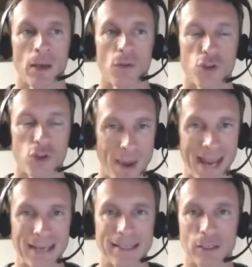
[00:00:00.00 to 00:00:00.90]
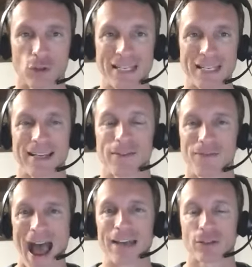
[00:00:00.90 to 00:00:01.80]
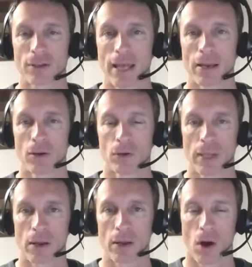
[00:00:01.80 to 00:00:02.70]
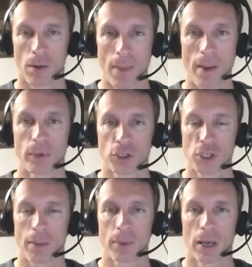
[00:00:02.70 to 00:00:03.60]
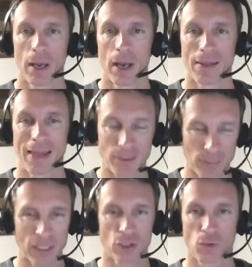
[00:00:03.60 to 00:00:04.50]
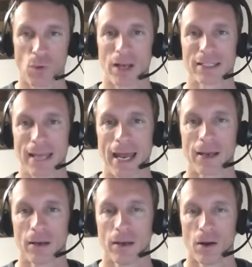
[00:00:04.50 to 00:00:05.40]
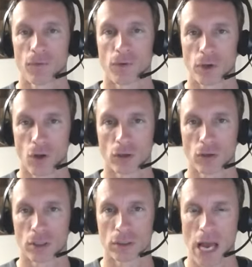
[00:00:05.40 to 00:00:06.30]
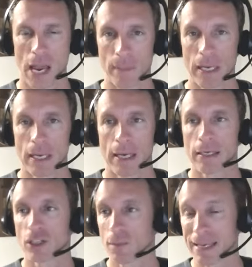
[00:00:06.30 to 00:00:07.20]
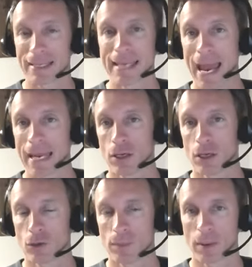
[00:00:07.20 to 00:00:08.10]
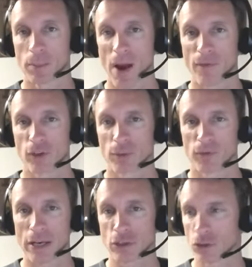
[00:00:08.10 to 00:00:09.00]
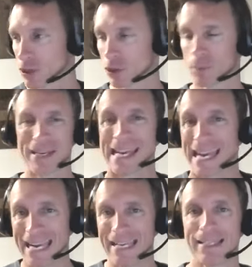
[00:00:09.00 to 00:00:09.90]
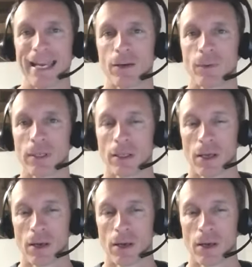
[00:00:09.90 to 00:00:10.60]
The demand is increasing faster than our membership. And that's a position we want to stay in for a long, long time. Does it mean the day you become a Profit First professional that you'll be inundated with